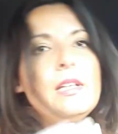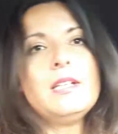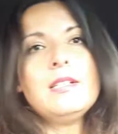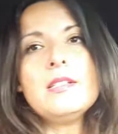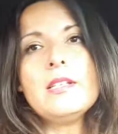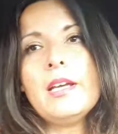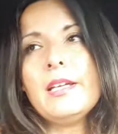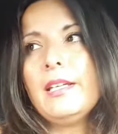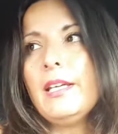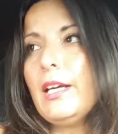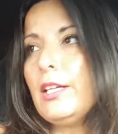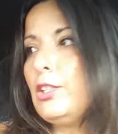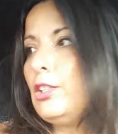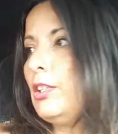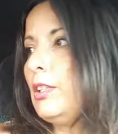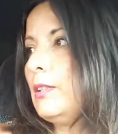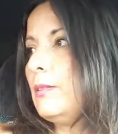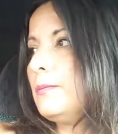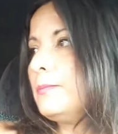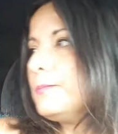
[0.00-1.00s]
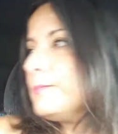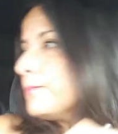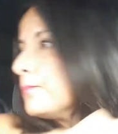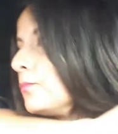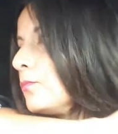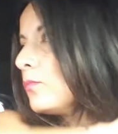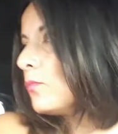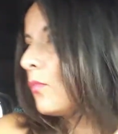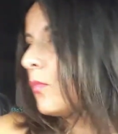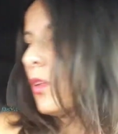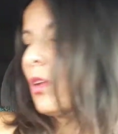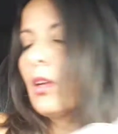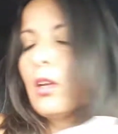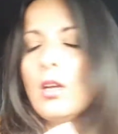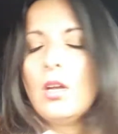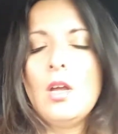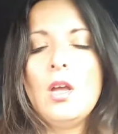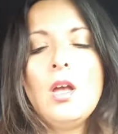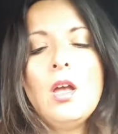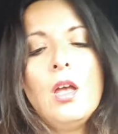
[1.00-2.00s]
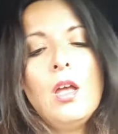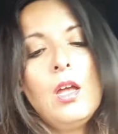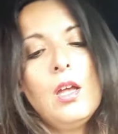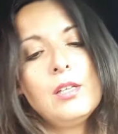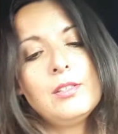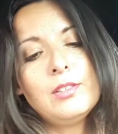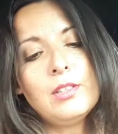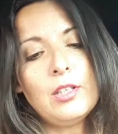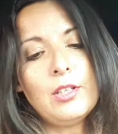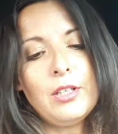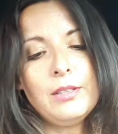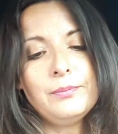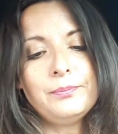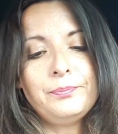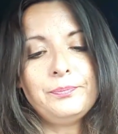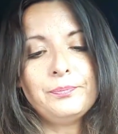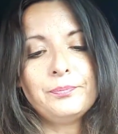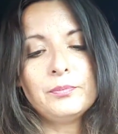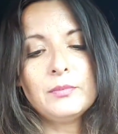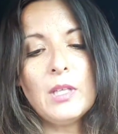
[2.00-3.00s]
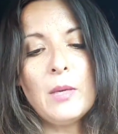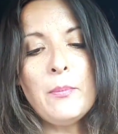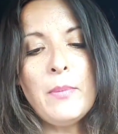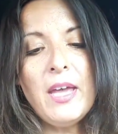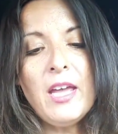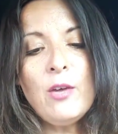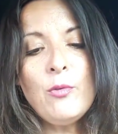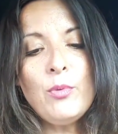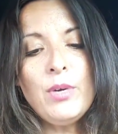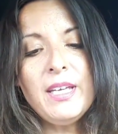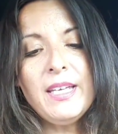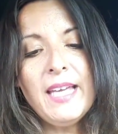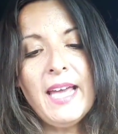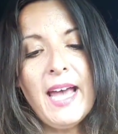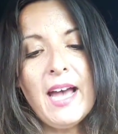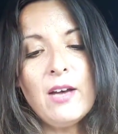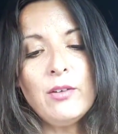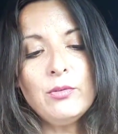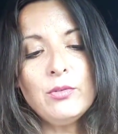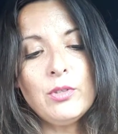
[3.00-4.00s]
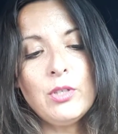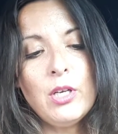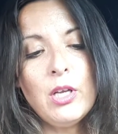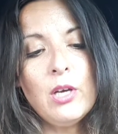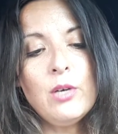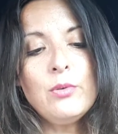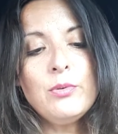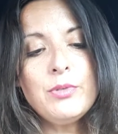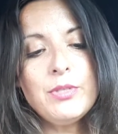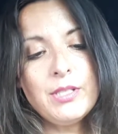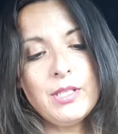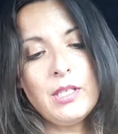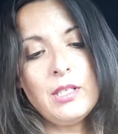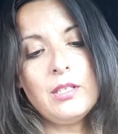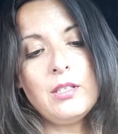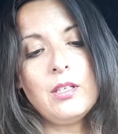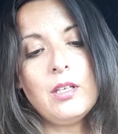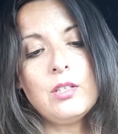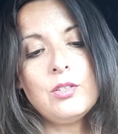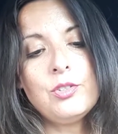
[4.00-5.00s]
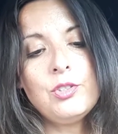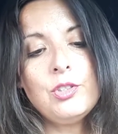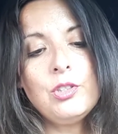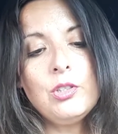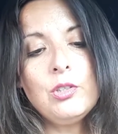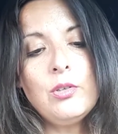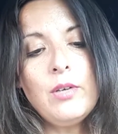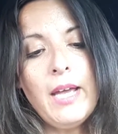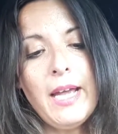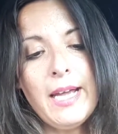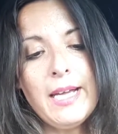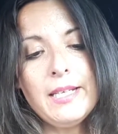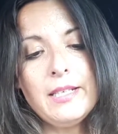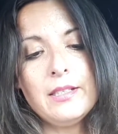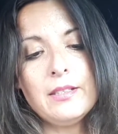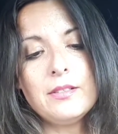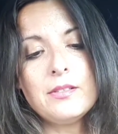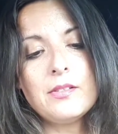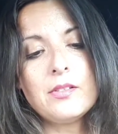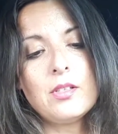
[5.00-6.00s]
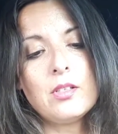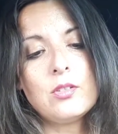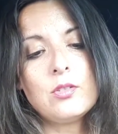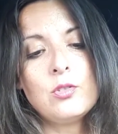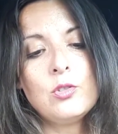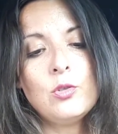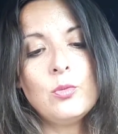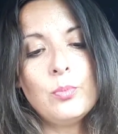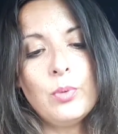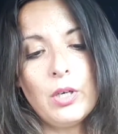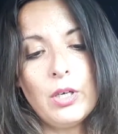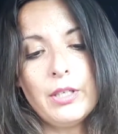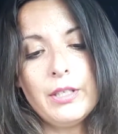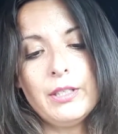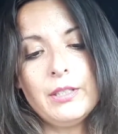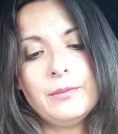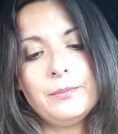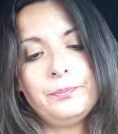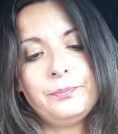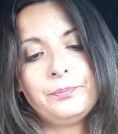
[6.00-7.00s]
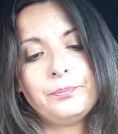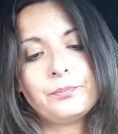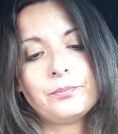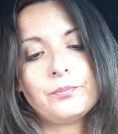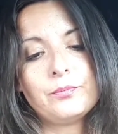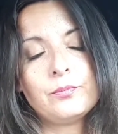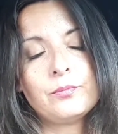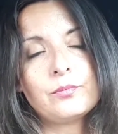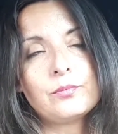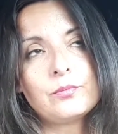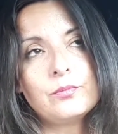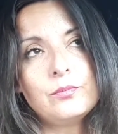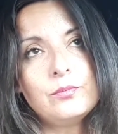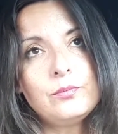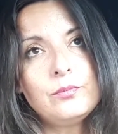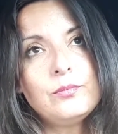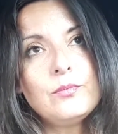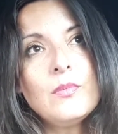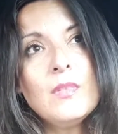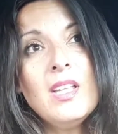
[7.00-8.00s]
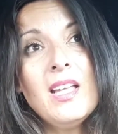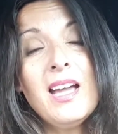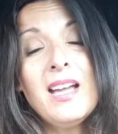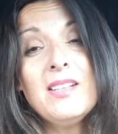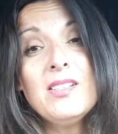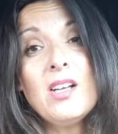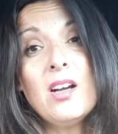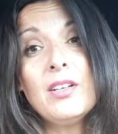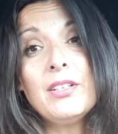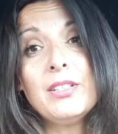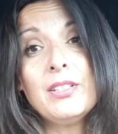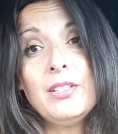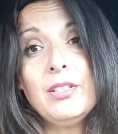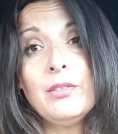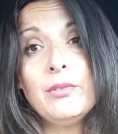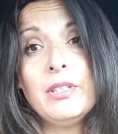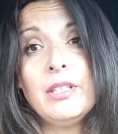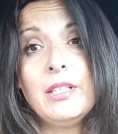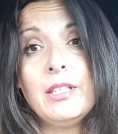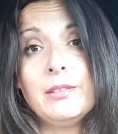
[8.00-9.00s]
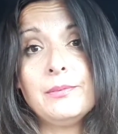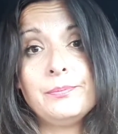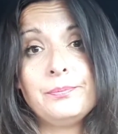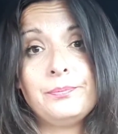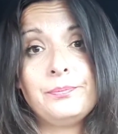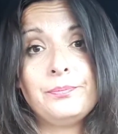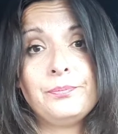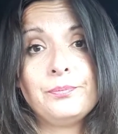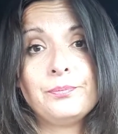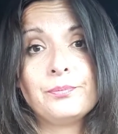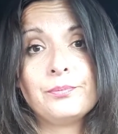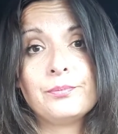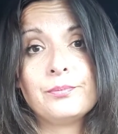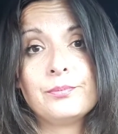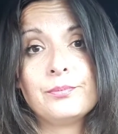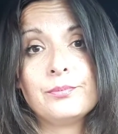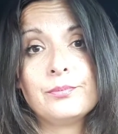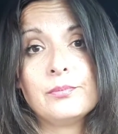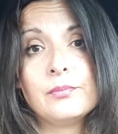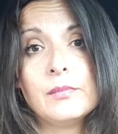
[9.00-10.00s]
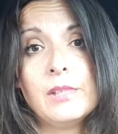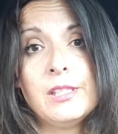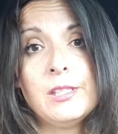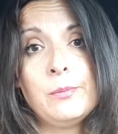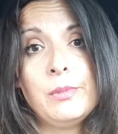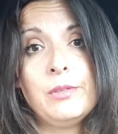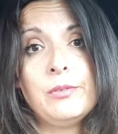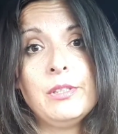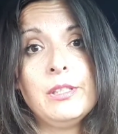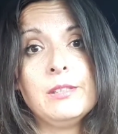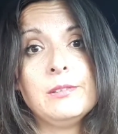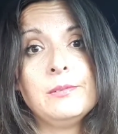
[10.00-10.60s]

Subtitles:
catch it. Sorry. May we count no sin too heinous to pardon. That's hard to do, ain't it? Let's be real.